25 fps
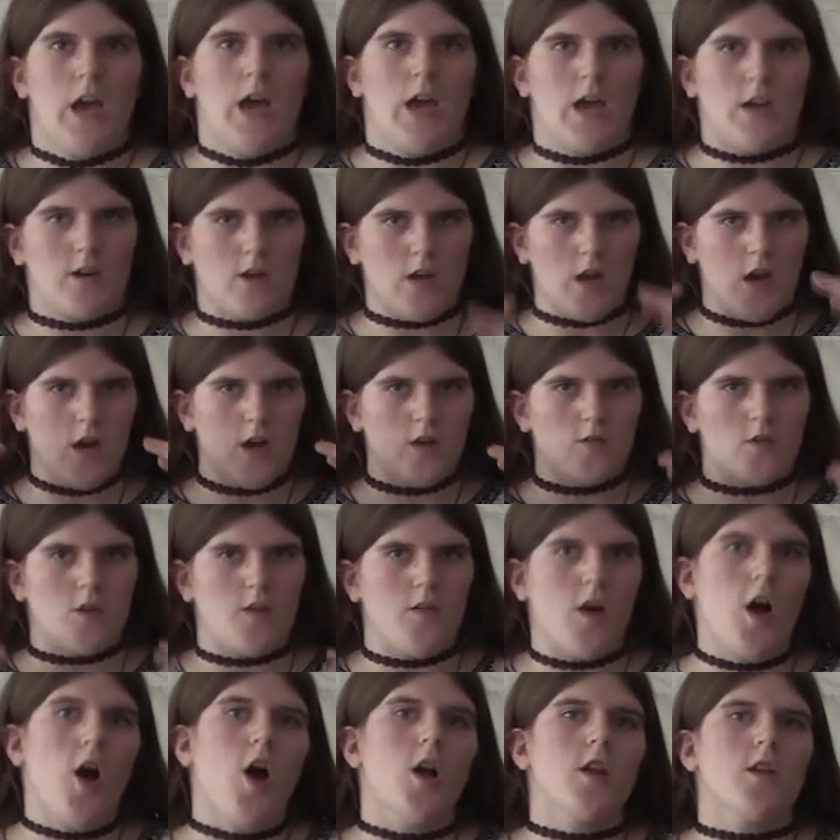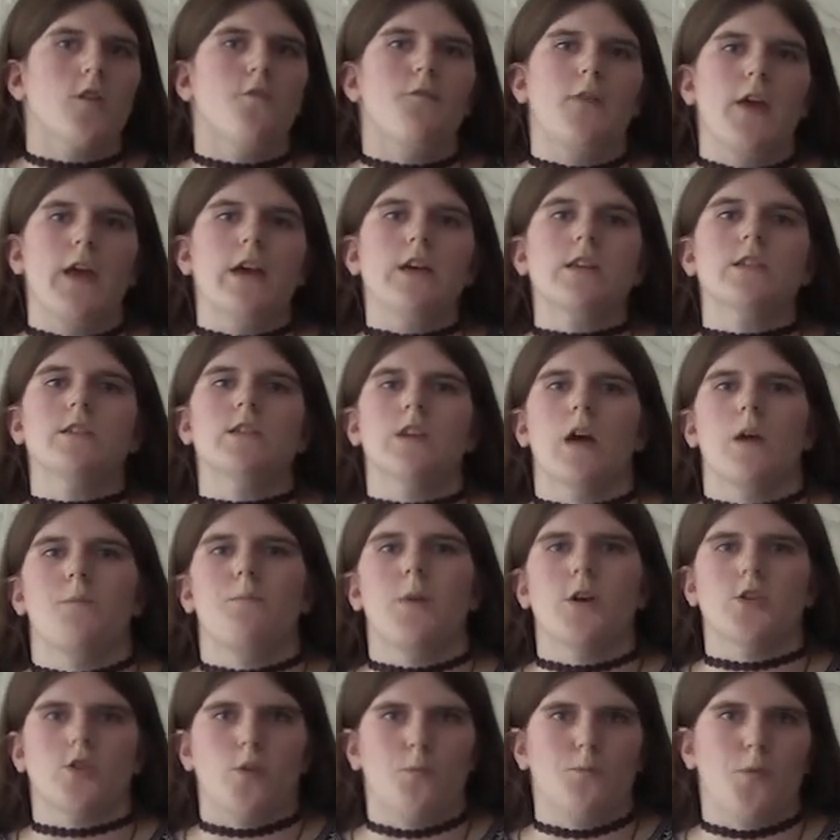And out of all the things I
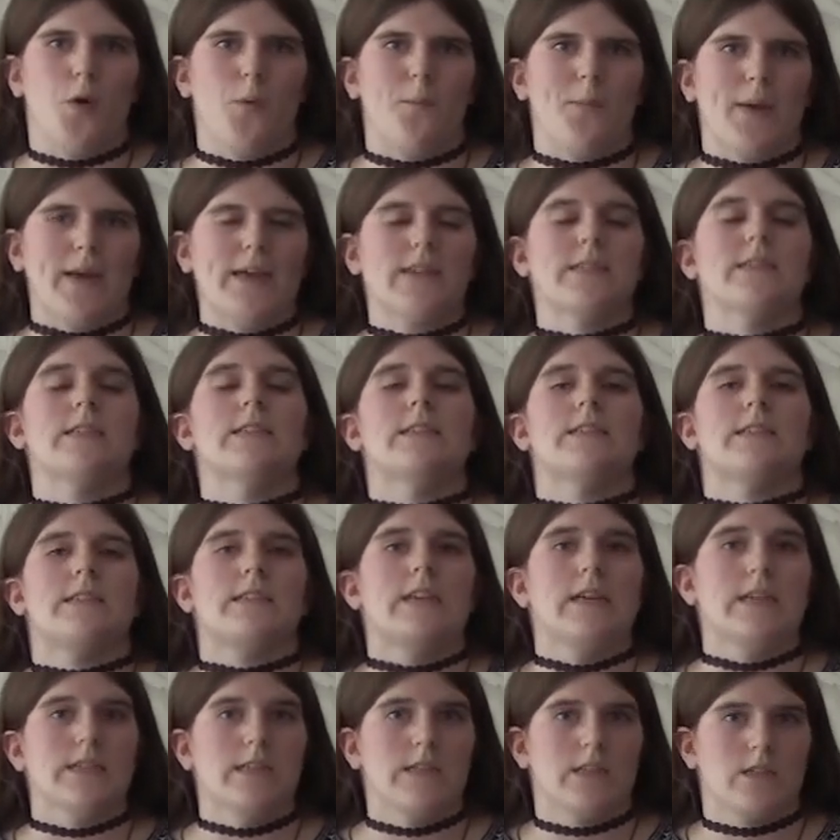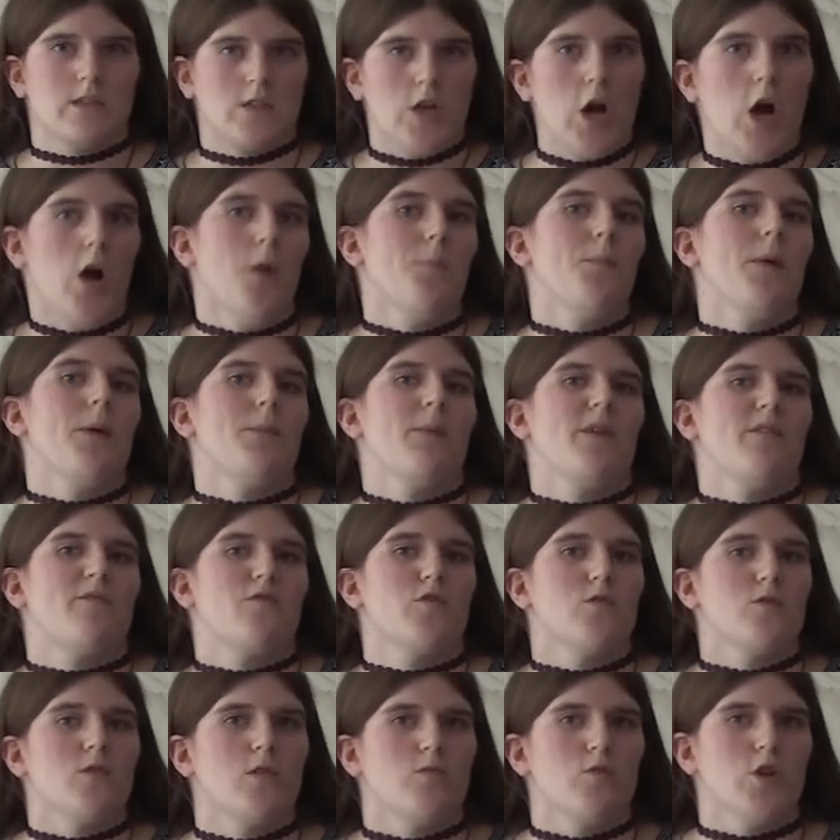bought on Bonprix, this top has been
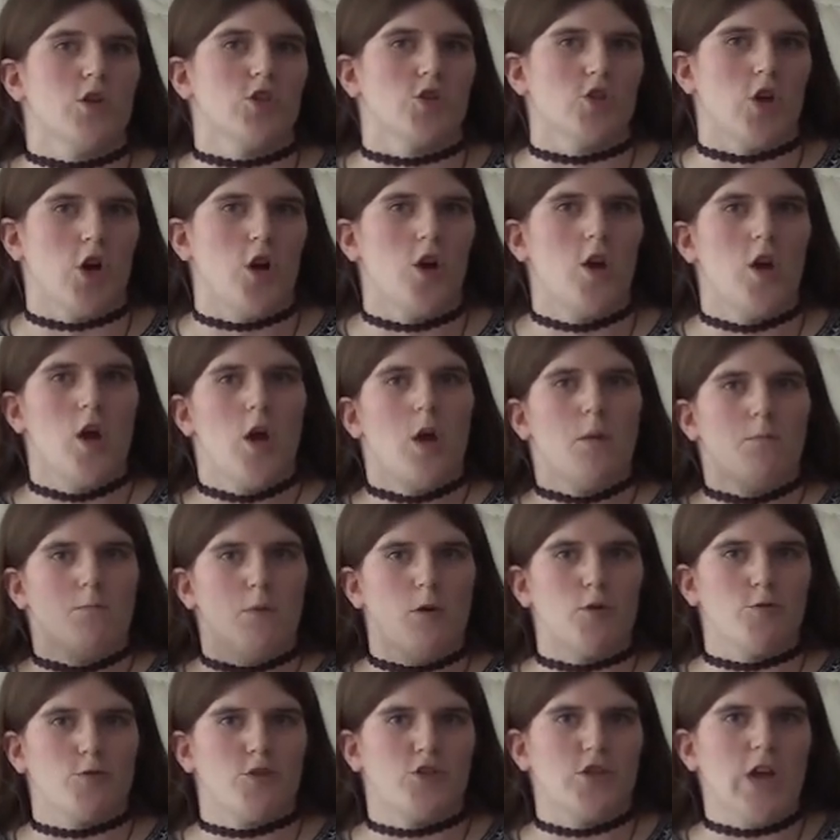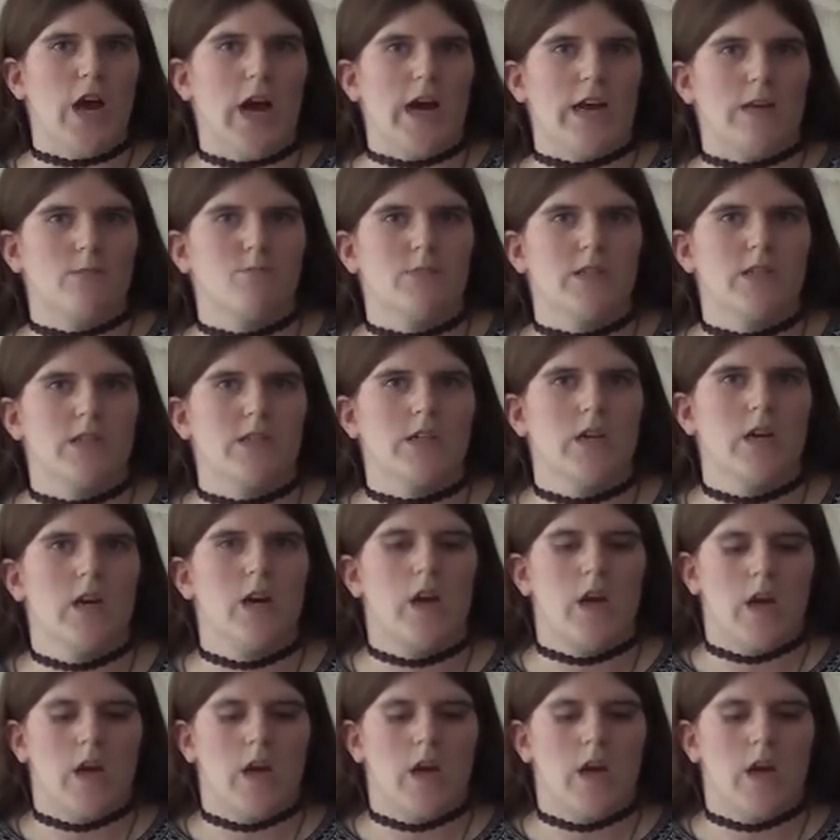through the washer most times.